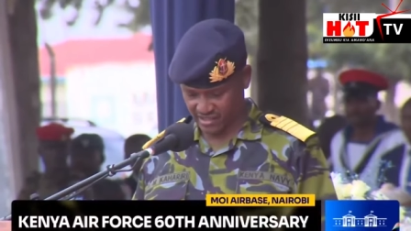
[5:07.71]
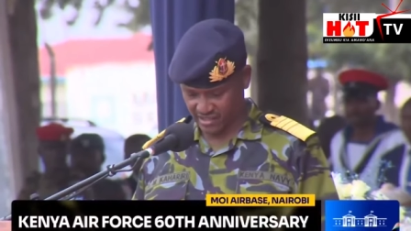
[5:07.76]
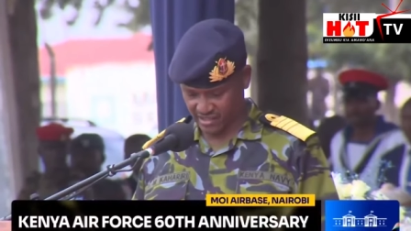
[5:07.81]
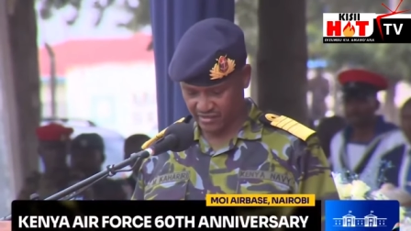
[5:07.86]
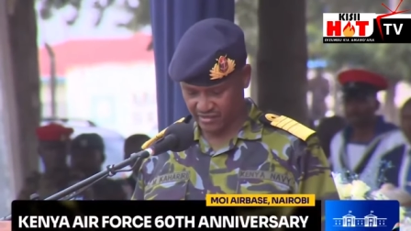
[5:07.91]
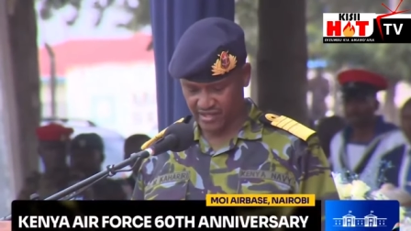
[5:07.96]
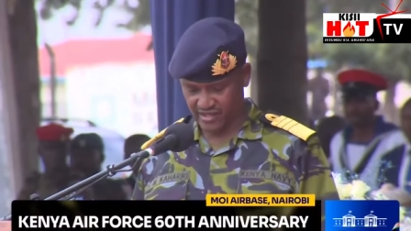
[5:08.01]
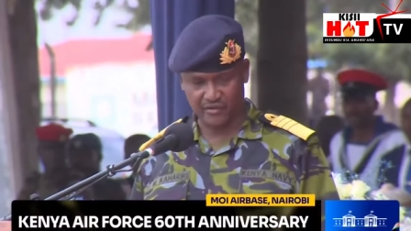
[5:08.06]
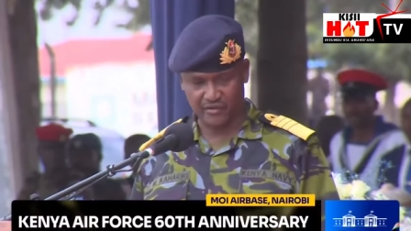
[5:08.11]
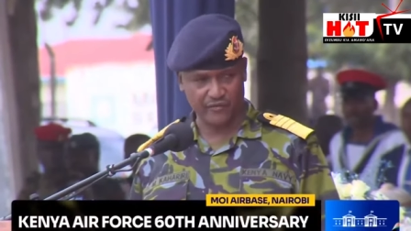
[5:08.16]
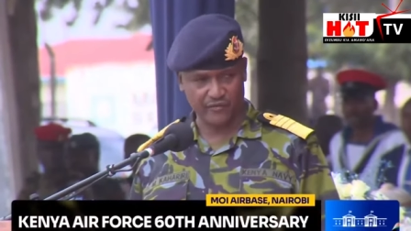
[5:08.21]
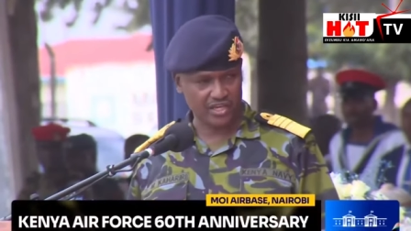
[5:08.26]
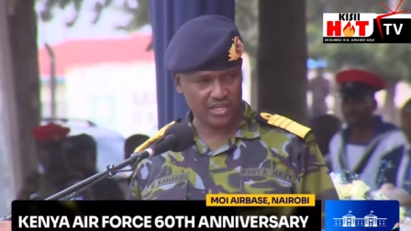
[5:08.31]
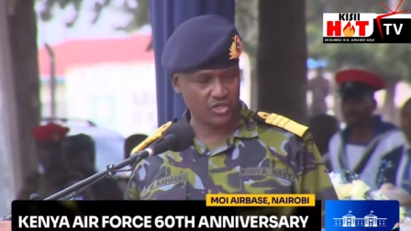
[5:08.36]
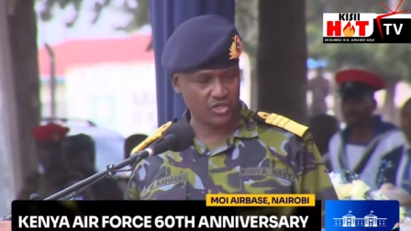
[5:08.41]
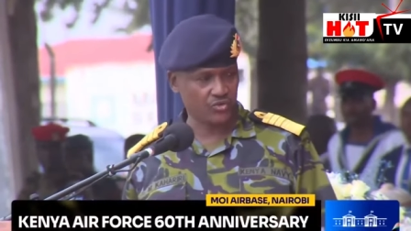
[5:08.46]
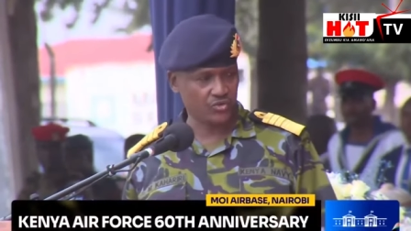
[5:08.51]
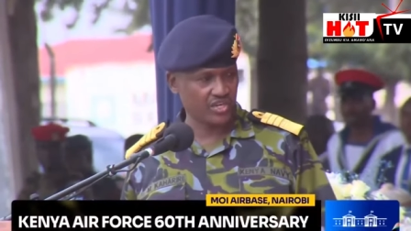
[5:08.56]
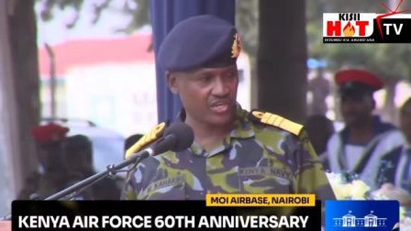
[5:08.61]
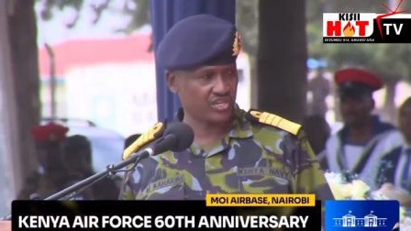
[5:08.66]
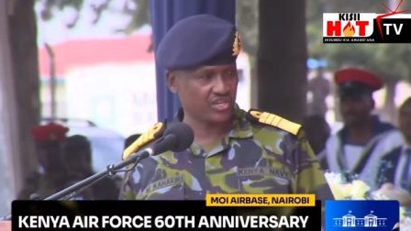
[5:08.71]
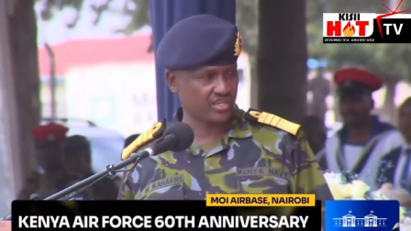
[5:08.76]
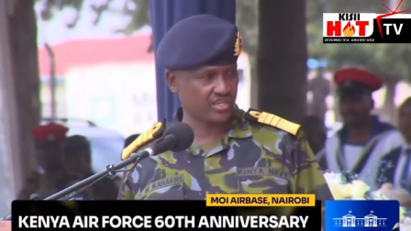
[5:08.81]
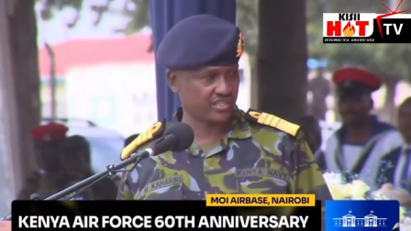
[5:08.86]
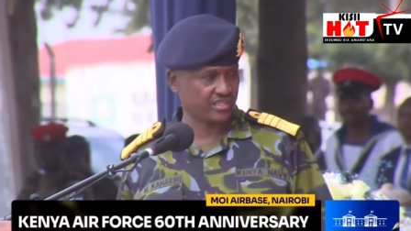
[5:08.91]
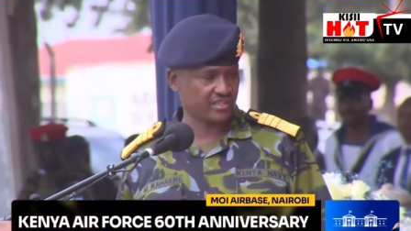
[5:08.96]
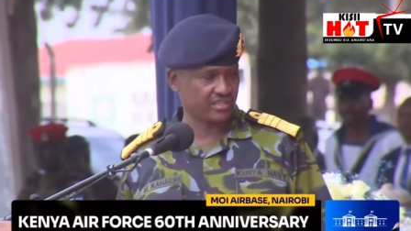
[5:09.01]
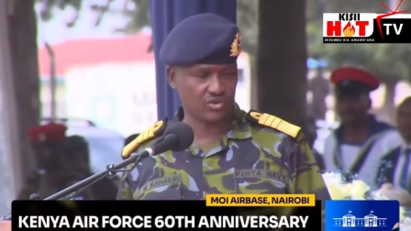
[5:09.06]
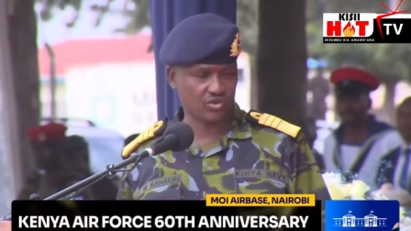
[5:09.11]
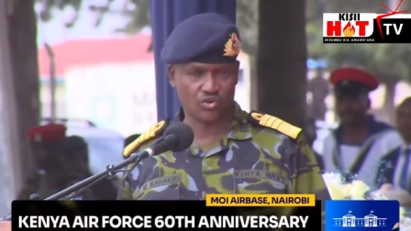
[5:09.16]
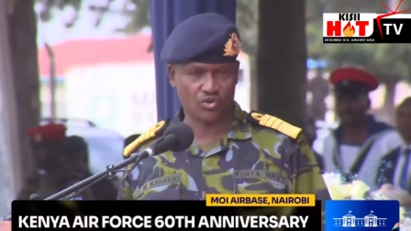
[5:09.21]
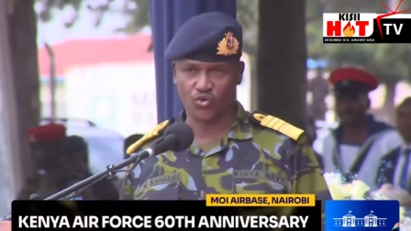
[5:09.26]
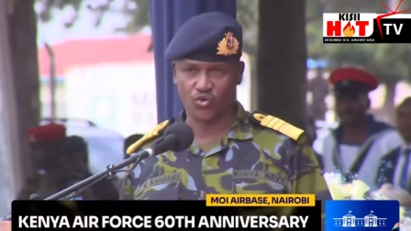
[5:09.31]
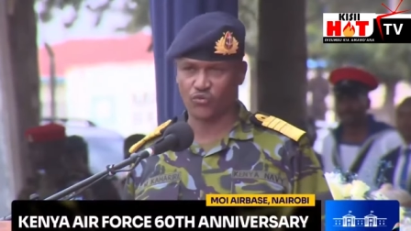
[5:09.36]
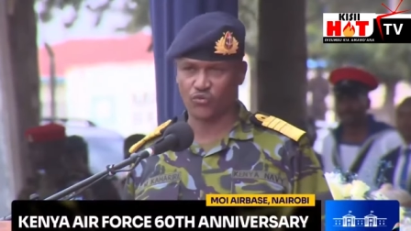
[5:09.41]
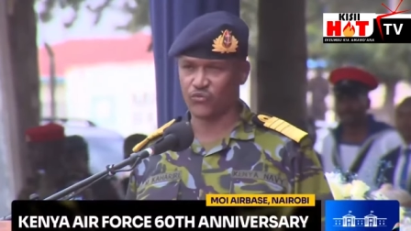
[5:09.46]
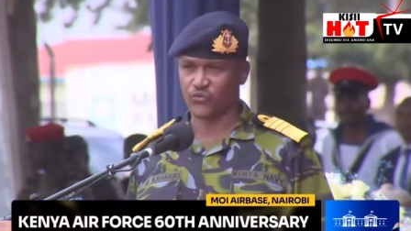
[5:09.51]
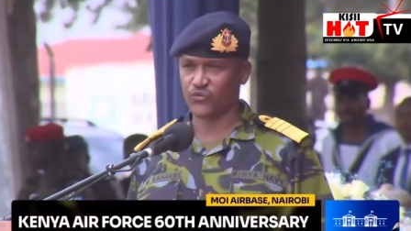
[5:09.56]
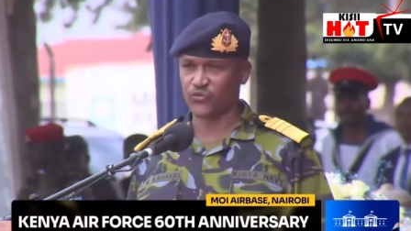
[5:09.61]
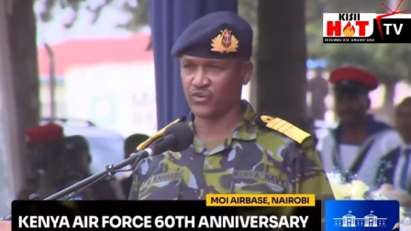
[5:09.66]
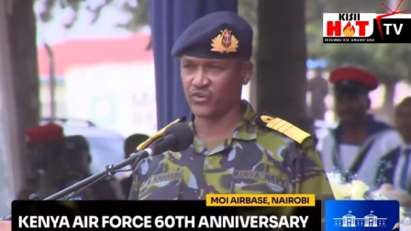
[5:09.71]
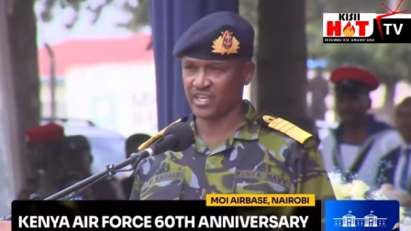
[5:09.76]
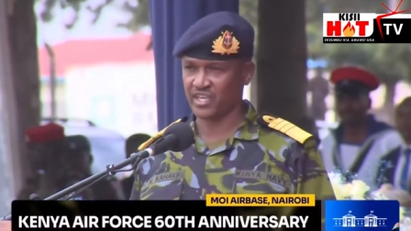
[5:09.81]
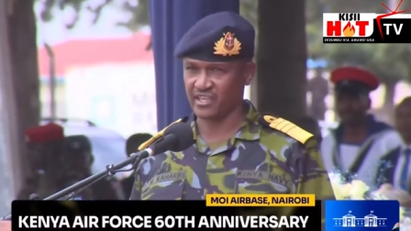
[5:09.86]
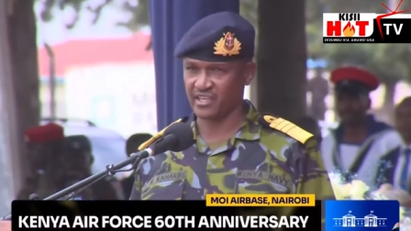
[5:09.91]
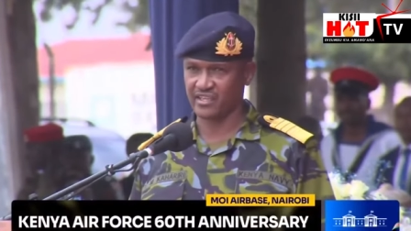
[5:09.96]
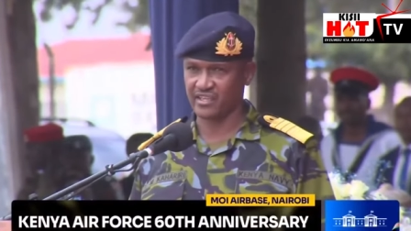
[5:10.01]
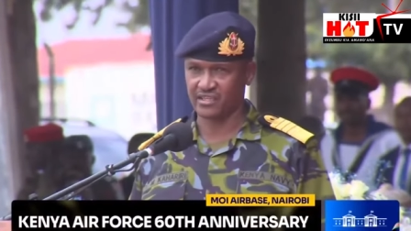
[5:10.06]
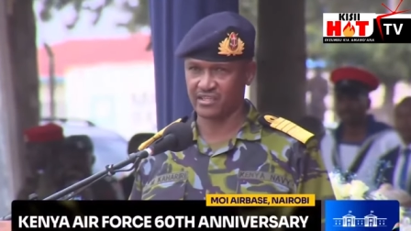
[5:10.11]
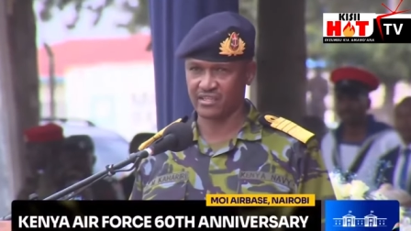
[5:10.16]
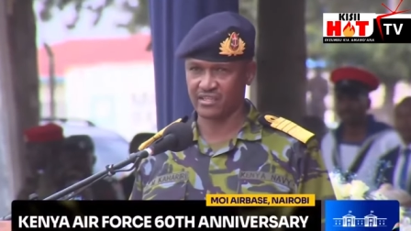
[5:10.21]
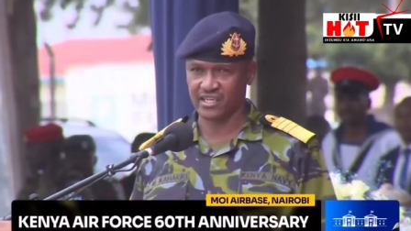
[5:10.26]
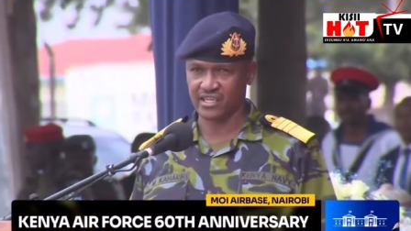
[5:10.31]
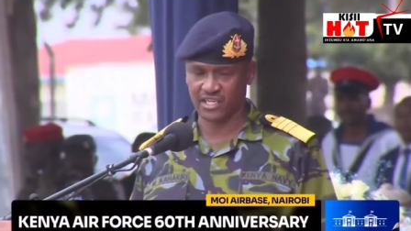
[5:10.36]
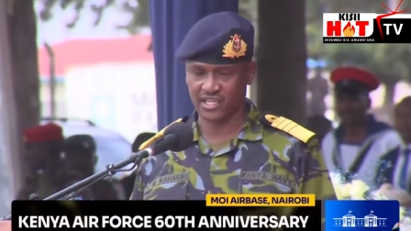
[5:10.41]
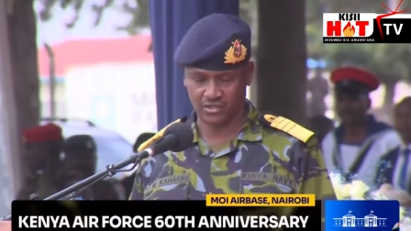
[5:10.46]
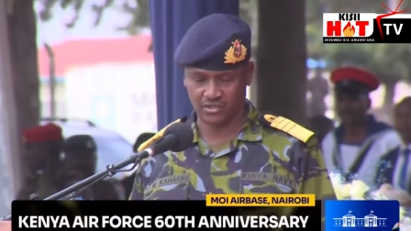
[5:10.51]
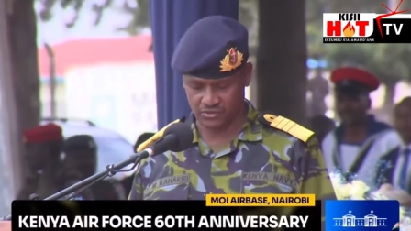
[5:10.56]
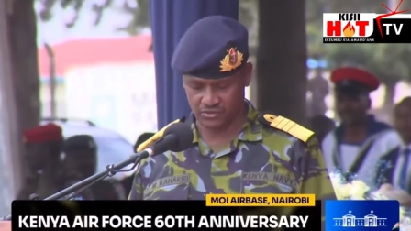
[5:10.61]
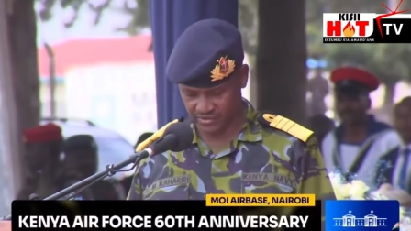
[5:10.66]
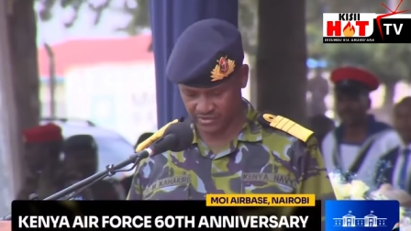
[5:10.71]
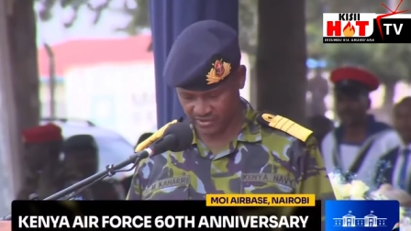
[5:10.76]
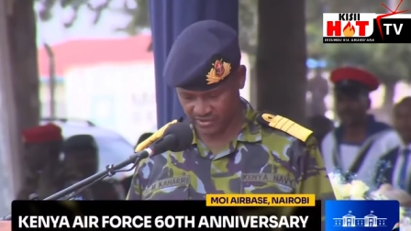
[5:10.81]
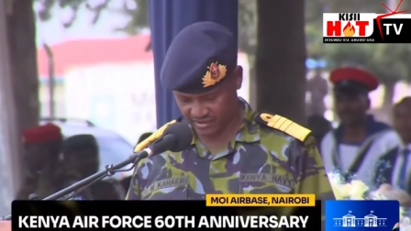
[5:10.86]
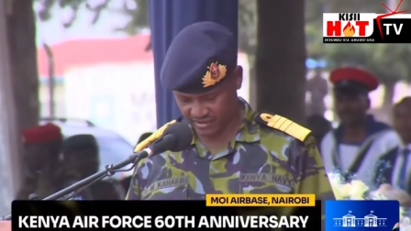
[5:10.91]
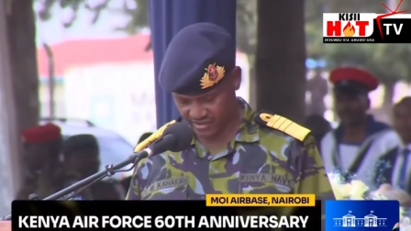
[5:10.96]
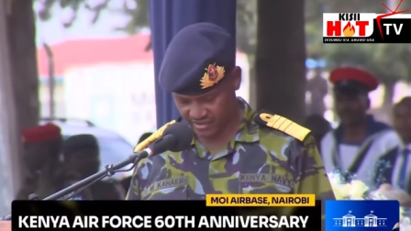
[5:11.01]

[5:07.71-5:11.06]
the evacuation of Kenyan nationals